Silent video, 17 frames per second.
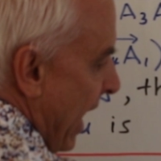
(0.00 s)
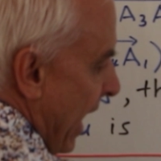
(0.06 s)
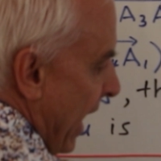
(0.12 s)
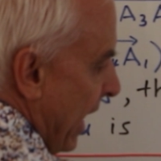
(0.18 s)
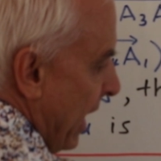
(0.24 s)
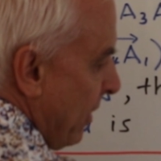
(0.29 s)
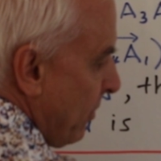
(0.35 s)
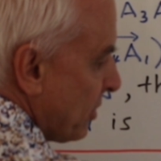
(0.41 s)

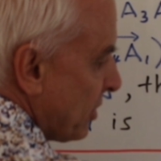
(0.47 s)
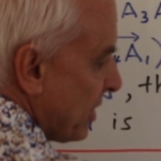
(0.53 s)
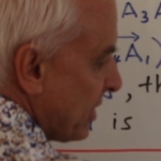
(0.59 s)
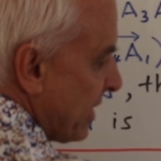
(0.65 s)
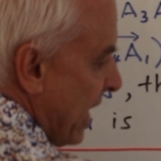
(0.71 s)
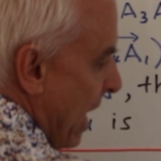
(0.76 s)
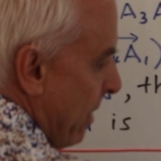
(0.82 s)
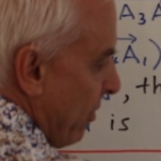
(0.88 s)
A, which is
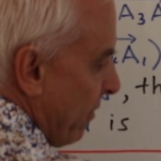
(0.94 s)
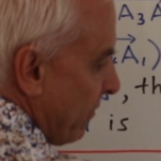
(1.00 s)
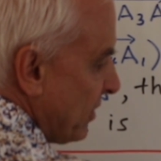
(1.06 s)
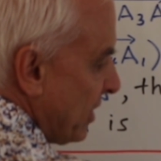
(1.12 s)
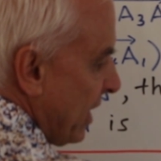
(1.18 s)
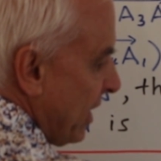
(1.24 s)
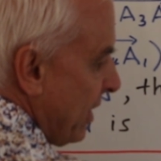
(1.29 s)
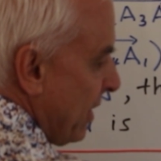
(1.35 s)
gamma of
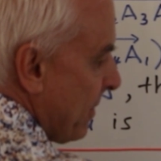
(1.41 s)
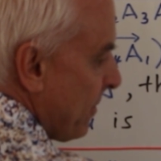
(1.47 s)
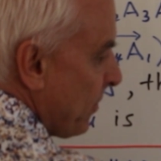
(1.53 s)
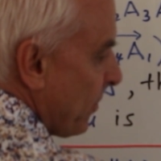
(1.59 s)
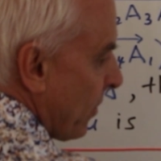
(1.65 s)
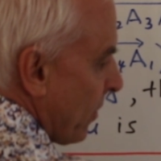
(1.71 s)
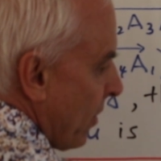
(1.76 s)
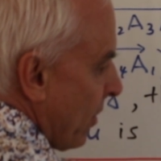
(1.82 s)
t,
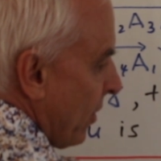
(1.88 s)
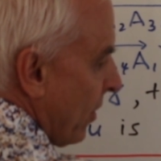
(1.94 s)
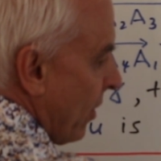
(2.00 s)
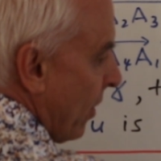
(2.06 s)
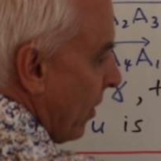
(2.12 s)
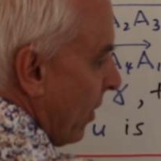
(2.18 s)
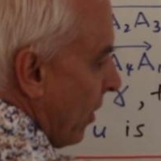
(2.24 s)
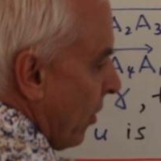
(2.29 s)

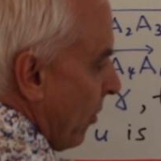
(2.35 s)
all